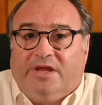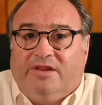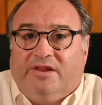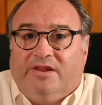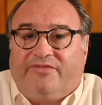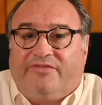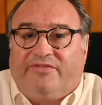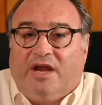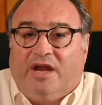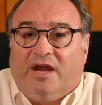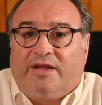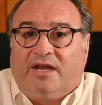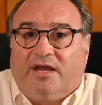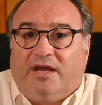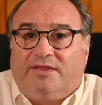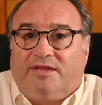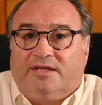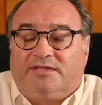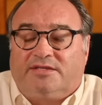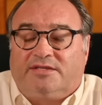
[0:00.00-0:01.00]
they've kind of
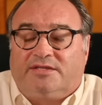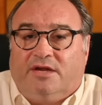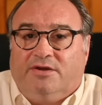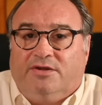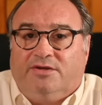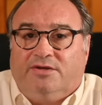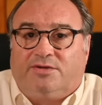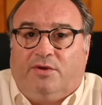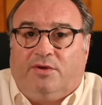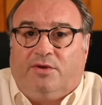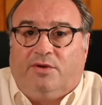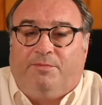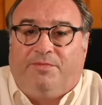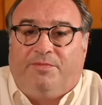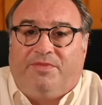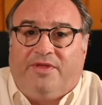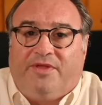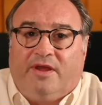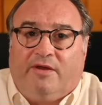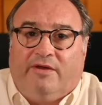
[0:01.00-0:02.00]
got this unusual
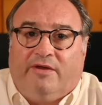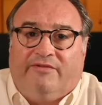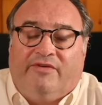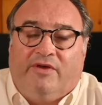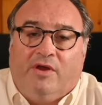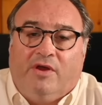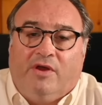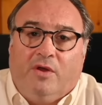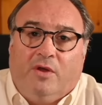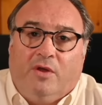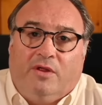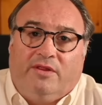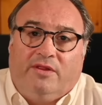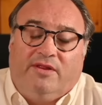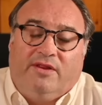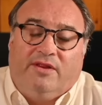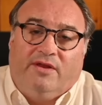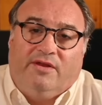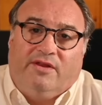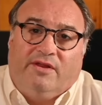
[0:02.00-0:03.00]
thing of
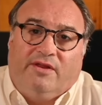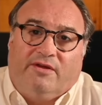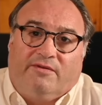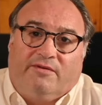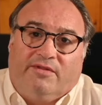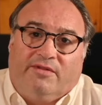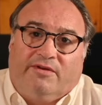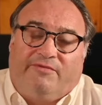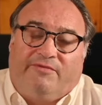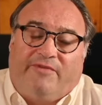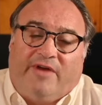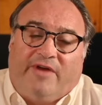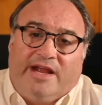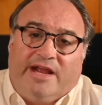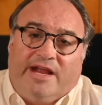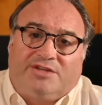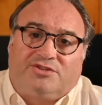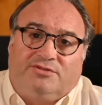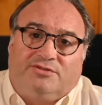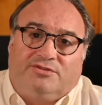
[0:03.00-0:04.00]
their their
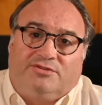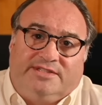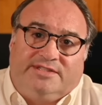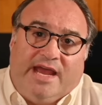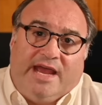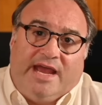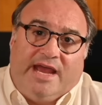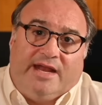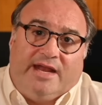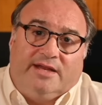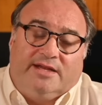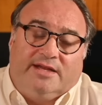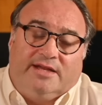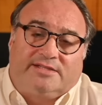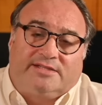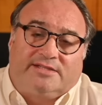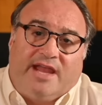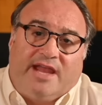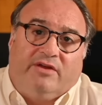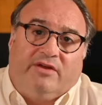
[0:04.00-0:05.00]
financial debt is
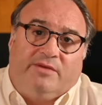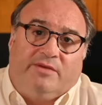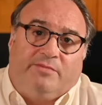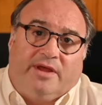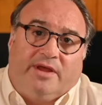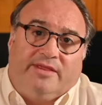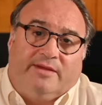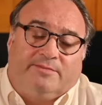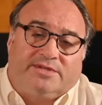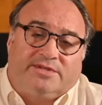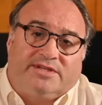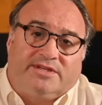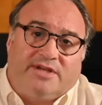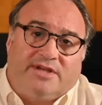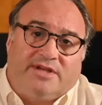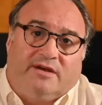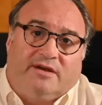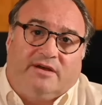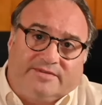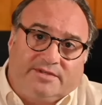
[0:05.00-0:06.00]
carried by
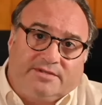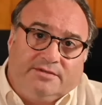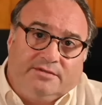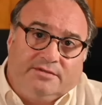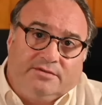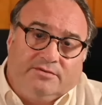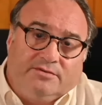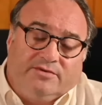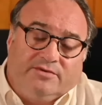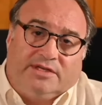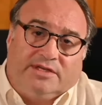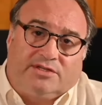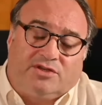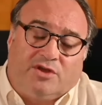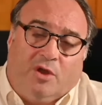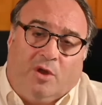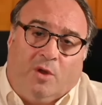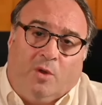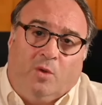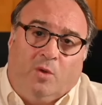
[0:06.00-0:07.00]
themselves, right?
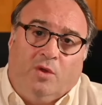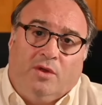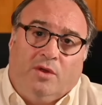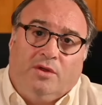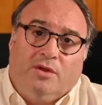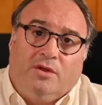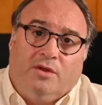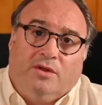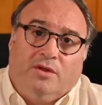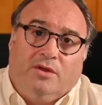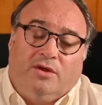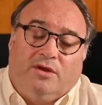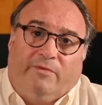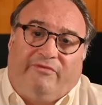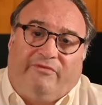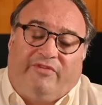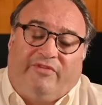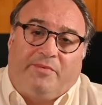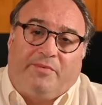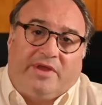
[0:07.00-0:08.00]
So
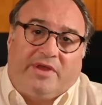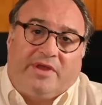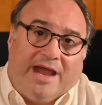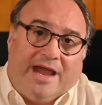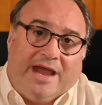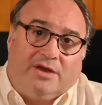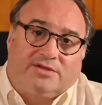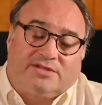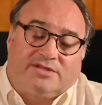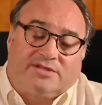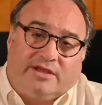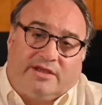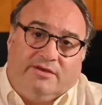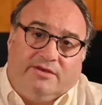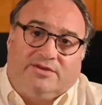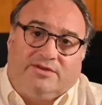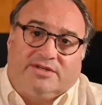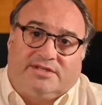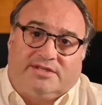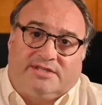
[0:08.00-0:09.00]
flipping a house like
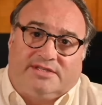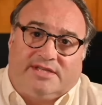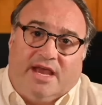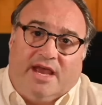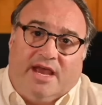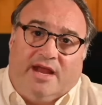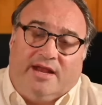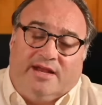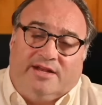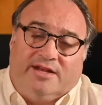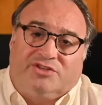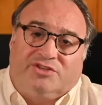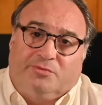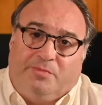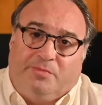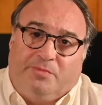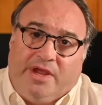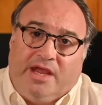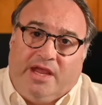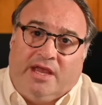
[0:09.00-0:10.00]
you just said in
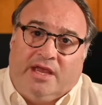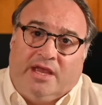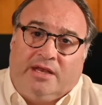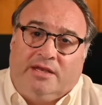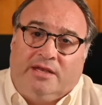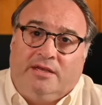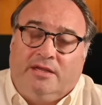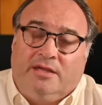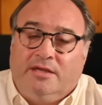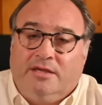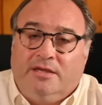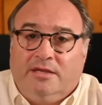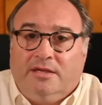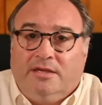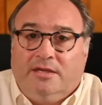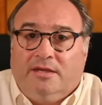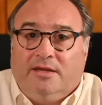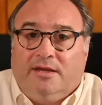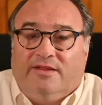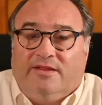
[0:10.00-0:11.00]
Japan,
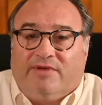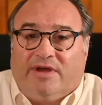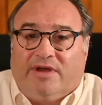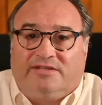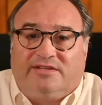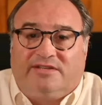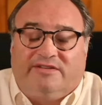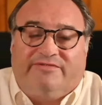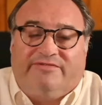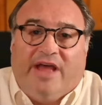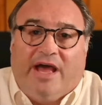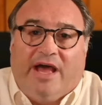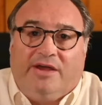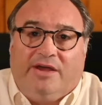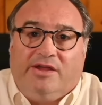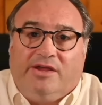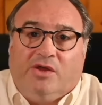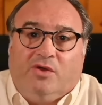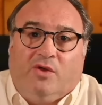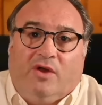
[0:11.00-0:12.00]
the relative
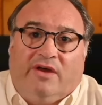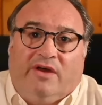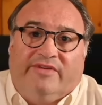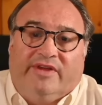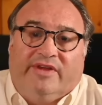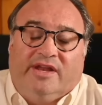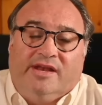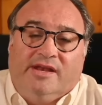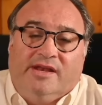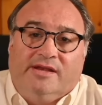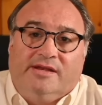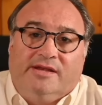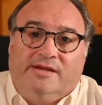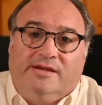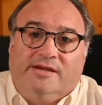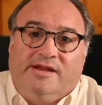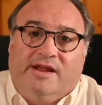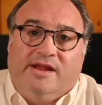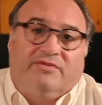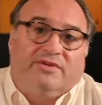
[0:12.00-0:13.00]
value of it
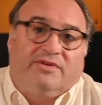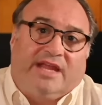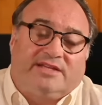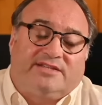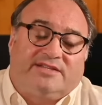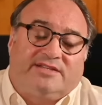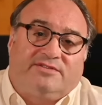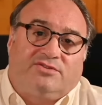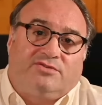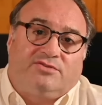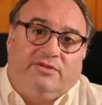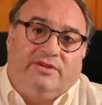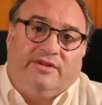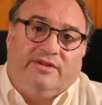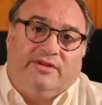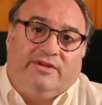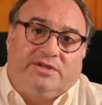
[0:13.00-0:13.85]
never gets truly